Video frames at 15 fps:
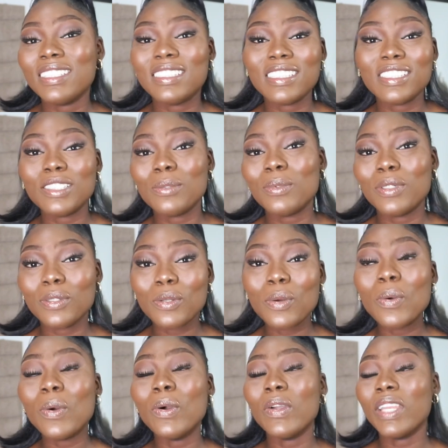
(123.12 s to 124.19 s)
it is you want to
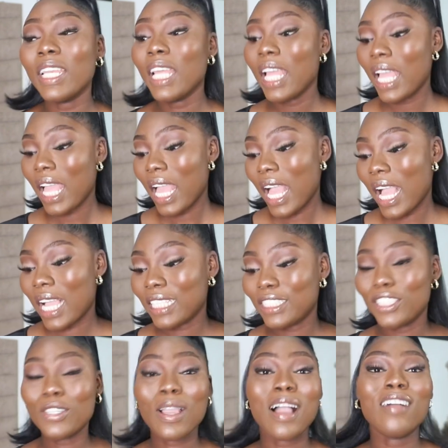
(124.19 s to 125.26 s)
go on
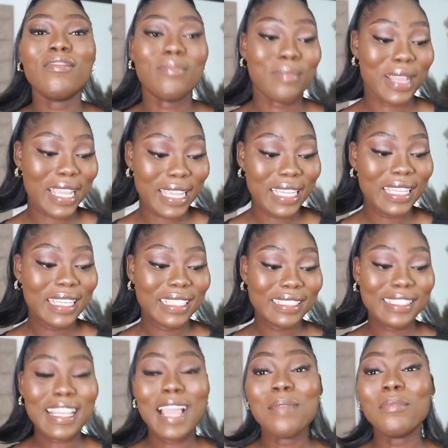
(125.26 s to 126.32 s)
and you have my
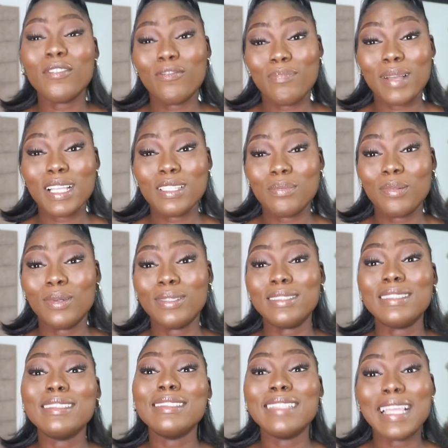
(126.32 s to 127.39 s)
type of passport,
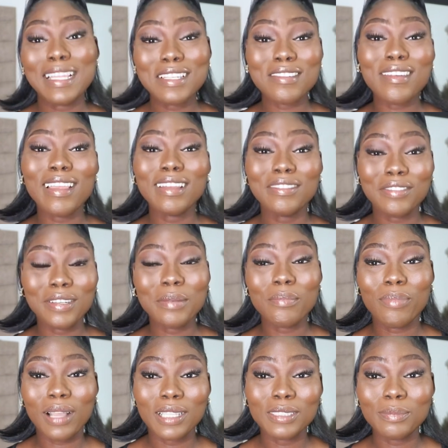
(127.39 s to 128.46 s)
the Nigerian green
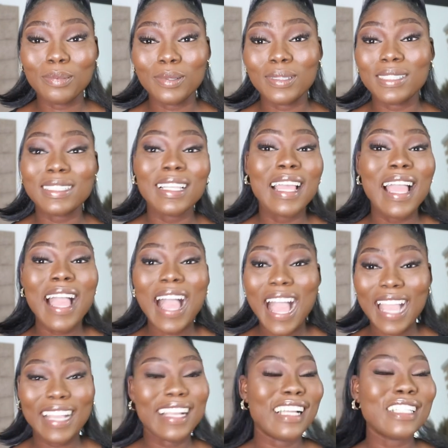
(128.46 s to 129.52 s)
passport.
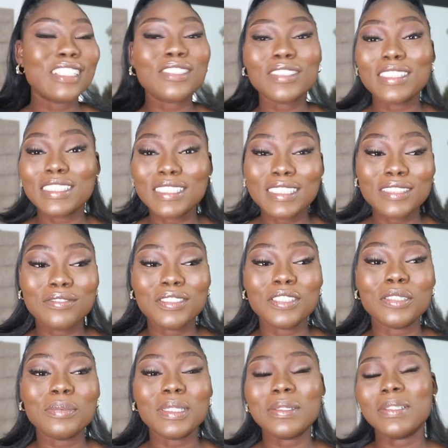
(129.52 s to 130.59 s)
I catch you in this
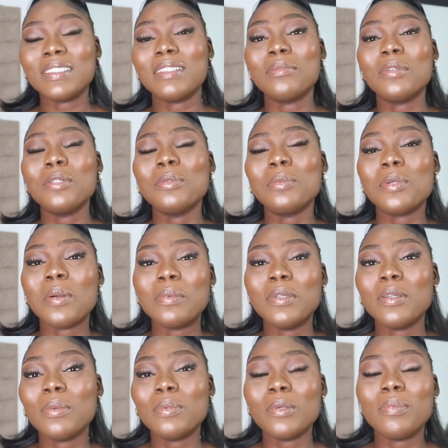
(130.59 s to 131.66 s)
video because I'm going to be coming
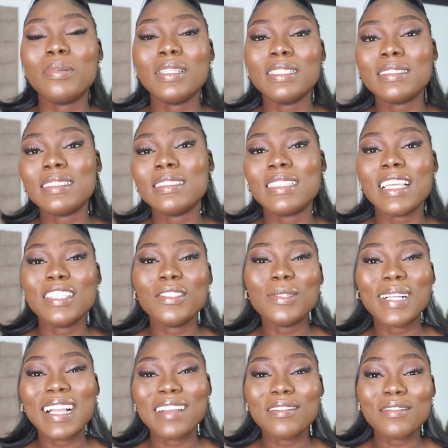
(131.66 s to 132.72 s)
up with places that you
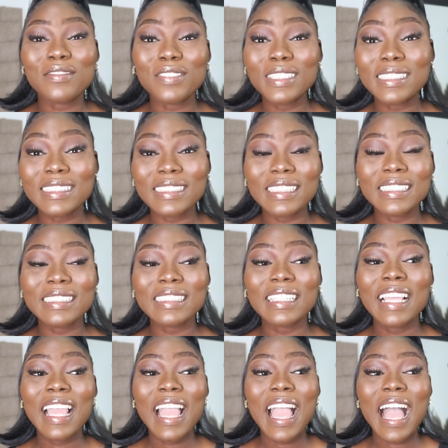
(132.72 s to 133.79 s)
can visit
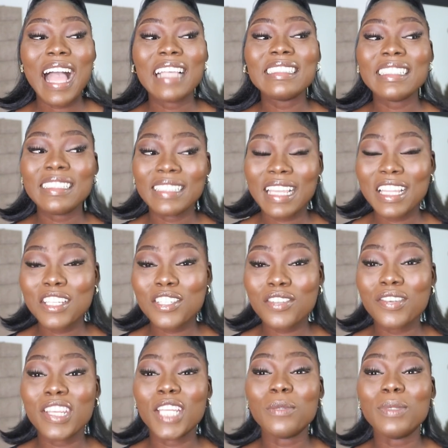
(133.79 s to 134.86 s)
as a
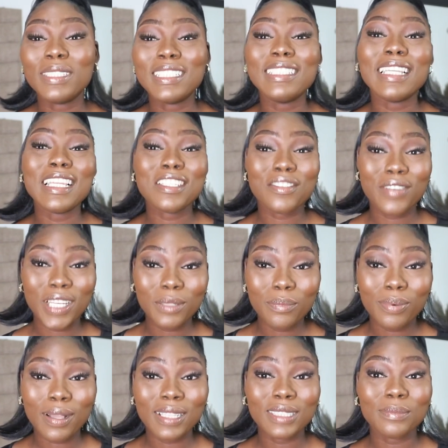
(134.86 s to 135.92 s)
Nigerian with a Nigerian
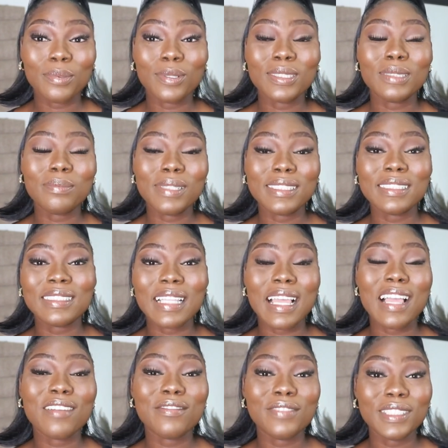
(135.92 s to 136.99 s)
passport, places that
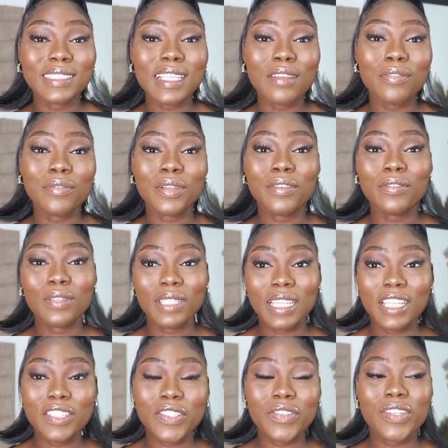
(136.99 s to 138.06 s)
are visa free for
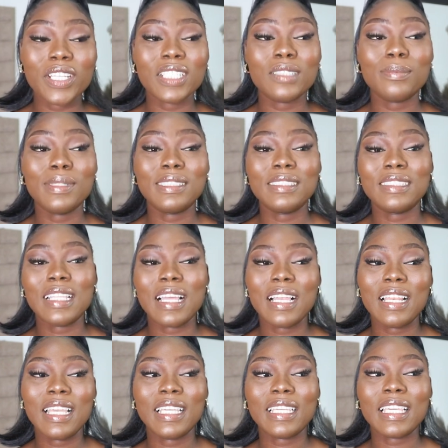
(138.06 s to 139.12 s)
Nigerians, places
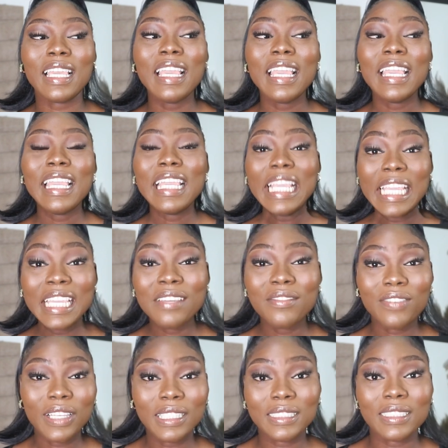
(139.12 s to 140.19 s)
that are like
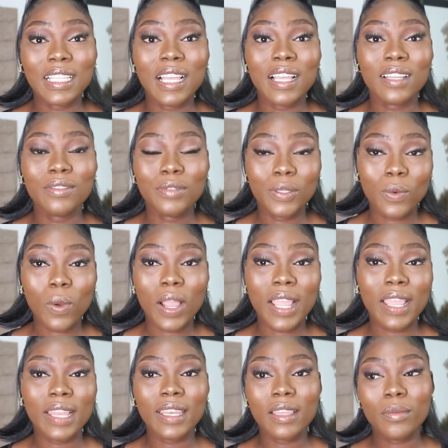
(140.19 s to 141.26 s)
e-visa
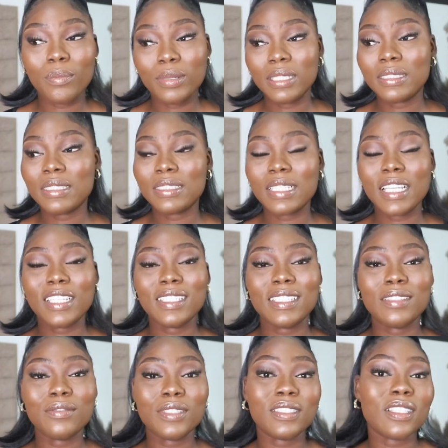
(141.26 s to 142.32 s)
required and places that you
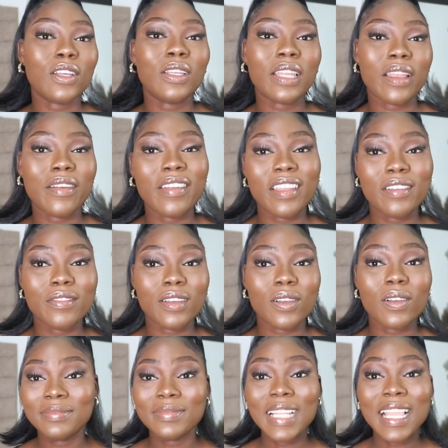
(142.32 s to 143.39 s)
need visa on arrival